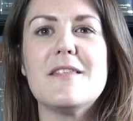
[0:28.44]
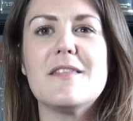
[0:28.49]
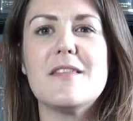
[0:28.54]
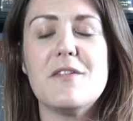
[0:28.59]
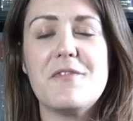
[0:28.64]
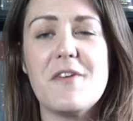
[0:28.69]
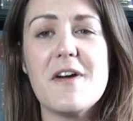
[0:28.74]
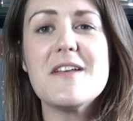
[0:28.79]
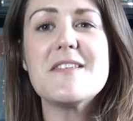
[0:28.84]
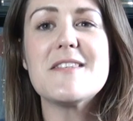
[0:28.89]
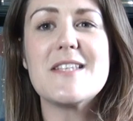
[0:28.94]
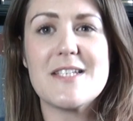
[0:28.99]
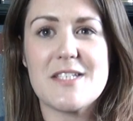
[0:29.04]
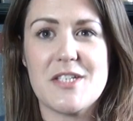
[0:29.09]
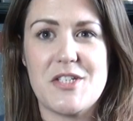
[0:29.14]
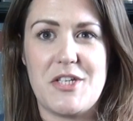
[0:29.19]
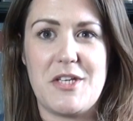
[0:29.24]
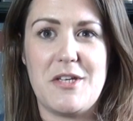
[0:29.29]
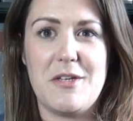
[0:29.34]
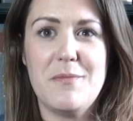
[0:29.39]
The first thing
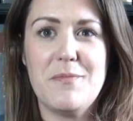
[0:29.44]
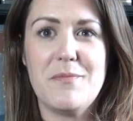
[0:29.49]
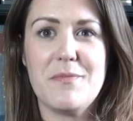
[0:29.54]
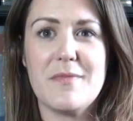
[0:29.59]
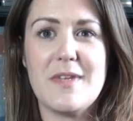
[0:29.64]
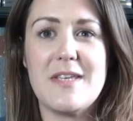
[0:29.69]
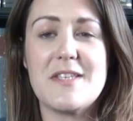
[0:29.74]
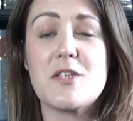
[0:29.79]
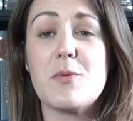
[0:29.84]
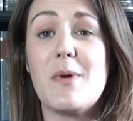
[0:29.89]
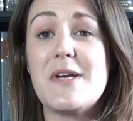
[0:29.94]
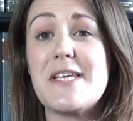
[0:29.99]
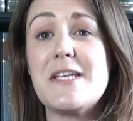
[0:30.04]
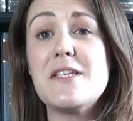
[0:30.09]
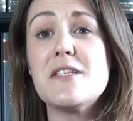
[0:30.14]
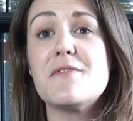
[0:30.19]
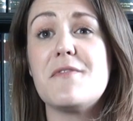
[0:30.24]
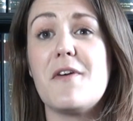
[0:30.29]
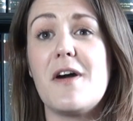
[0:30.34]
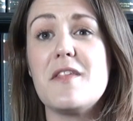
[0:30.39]
to do is to
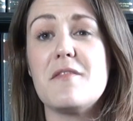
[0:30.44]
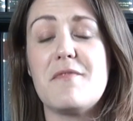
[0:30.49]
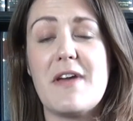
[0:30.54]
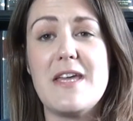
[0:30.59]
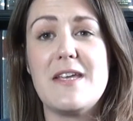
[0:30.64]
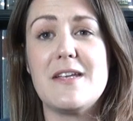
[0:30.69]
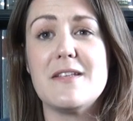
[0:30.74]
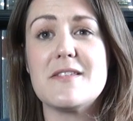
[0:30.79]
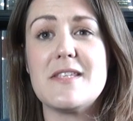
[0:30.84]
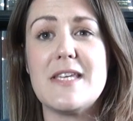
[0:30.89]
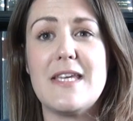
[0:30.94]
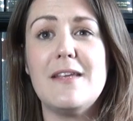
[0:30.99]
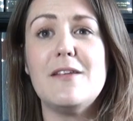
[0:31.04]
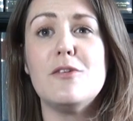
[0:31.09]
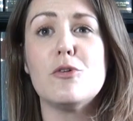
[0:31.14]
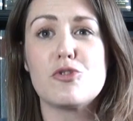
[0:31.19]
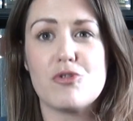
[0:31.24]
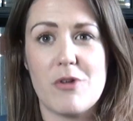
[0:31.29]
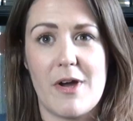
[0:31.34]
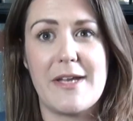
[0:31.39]
identify the vacancy
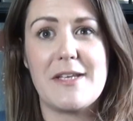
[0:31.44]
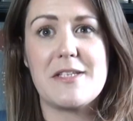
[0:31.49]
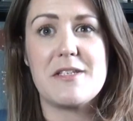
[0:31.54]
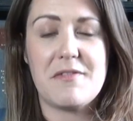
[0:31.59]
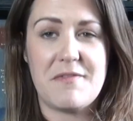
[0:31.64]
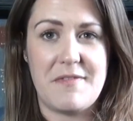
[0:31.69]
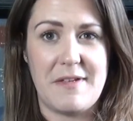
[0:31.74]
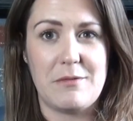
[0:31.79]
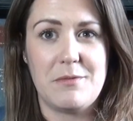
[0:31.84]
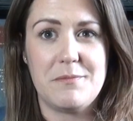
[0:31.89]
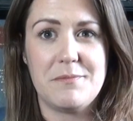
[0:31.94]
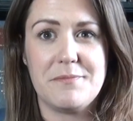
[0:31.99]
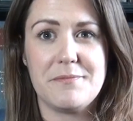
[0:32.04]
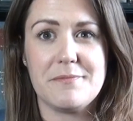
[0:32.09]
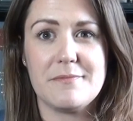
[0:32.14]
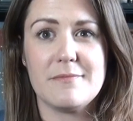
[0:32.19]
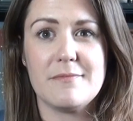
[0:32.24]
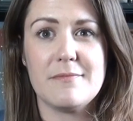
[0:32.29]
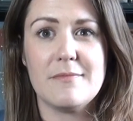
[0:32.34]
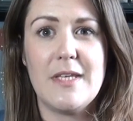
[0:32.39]
you're trying to fill.
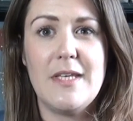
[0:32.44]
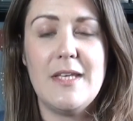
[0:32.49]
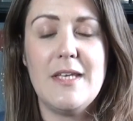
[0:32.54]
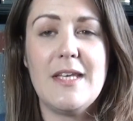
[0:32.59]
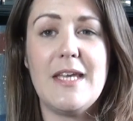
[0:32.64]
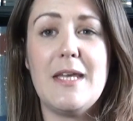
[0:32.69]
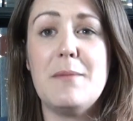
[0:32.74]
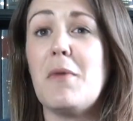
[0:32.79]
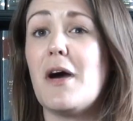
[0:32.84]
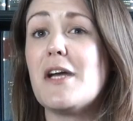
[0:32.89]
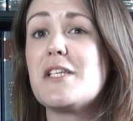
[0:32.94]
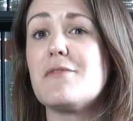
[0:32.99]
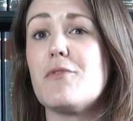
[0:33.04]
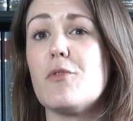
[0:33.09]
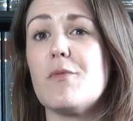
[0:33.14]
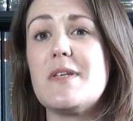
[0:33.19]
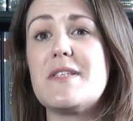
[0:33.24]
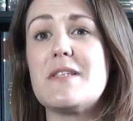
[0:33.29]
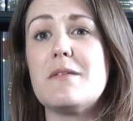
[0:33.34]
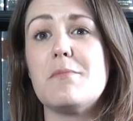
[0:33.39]
It might
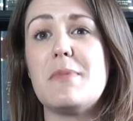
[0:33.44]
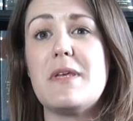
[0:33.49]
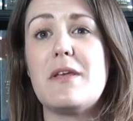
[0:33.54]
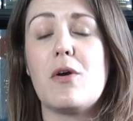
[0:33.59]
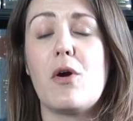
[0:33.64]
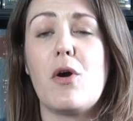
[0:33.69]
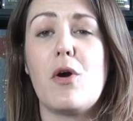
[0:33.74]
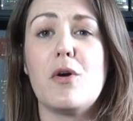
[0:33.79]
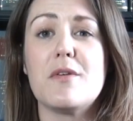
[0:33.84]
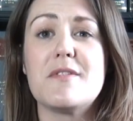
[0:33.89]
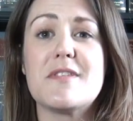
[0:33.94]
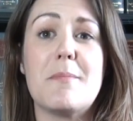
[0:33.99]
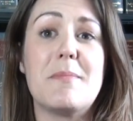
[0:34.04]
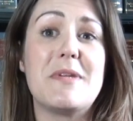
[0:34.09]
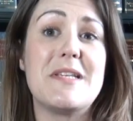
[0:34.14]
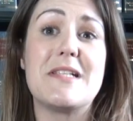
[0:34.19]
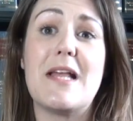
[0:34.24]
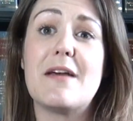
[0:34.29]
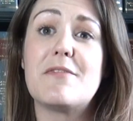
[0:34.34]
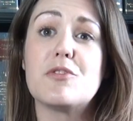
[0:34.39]
have arisen because
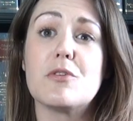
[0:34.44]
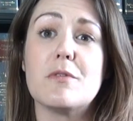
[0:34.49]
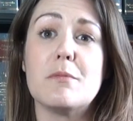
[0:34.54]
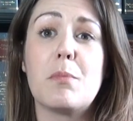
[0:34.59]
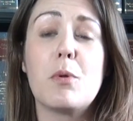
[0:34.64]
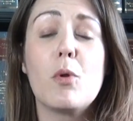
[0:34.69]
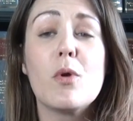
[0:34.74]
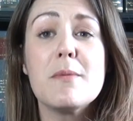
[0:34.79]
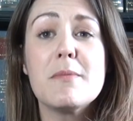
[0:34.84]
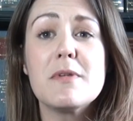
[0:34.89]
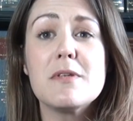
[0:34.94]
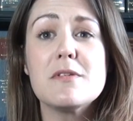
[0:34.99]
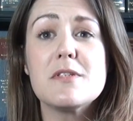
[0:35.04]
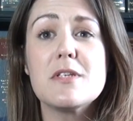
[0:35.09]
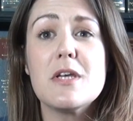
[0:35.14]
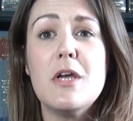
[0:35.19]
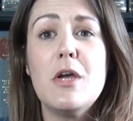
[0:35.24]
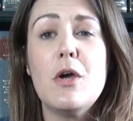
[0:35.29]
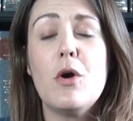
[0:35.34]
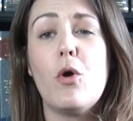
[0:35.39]
somebody's left your
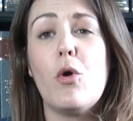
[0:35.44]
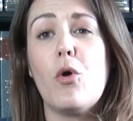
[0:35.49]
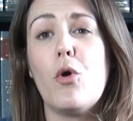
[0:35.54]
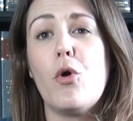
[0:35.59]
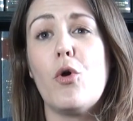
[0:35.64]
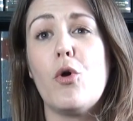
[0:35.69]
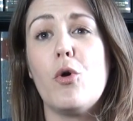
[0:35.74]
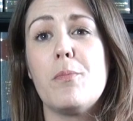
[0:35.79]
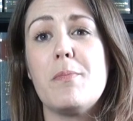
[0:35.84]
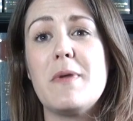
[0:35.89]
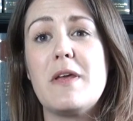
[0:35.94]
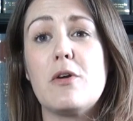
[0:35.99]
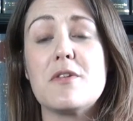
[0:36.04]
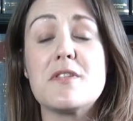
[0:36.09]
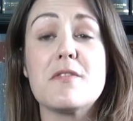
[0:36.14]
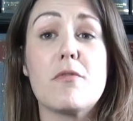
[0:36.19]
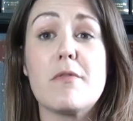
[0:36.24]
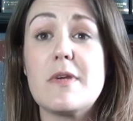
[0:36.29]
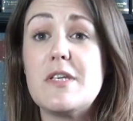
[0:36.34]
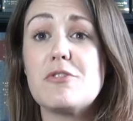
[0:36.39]
employment or
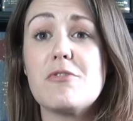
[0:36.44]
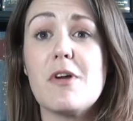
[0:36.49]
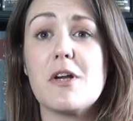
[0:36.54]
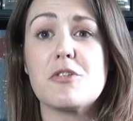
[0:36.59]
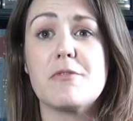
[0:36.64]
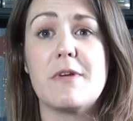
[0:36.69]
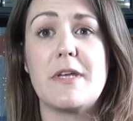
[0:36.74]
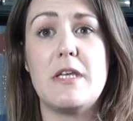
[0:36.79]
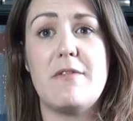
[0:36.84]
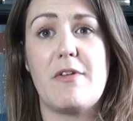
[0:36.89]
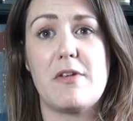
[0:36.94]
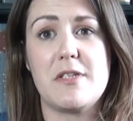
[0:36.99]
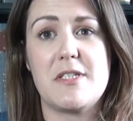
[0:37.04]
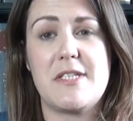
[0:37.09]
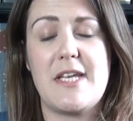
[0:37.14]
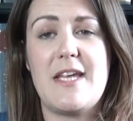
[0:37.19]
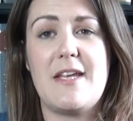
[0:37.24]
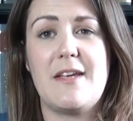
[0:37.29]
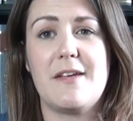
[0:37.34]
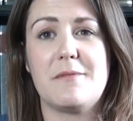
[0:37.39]
because of a restructuring you've
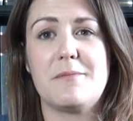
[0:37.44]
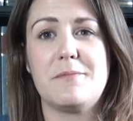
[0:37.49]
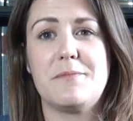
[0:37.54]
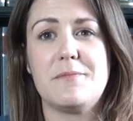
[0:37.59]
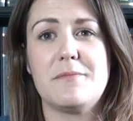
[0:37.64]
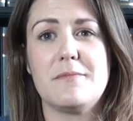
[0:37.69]
undertaken.